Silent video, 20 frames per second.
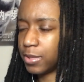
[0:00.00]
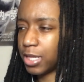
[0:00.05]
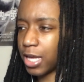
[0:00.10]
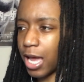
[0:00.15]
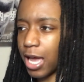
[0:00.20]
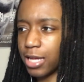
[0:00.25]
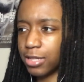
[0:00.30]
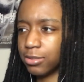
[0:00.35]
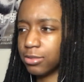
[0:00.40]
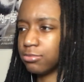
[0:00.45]

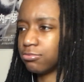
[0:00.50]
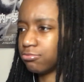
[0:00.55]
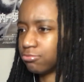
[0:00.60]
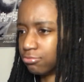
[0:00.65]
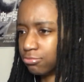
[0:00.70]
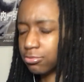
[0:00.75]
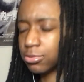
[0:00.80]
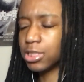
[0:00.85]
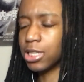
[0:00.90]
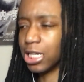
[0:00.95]
That
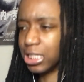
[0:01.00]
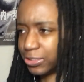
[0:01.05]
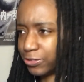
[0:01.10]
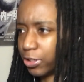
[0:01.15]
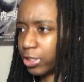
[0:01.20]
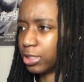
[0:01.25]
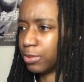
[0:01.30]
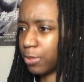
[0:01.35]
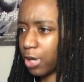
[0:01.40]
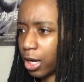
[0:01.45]
sounds
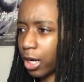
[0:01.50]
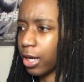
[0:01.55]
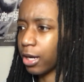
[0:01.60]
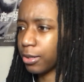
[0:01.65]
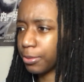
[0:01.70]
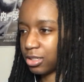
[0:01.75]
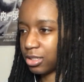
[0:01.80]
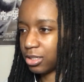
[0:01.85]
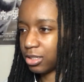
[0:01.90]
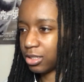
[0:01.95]
very demonic.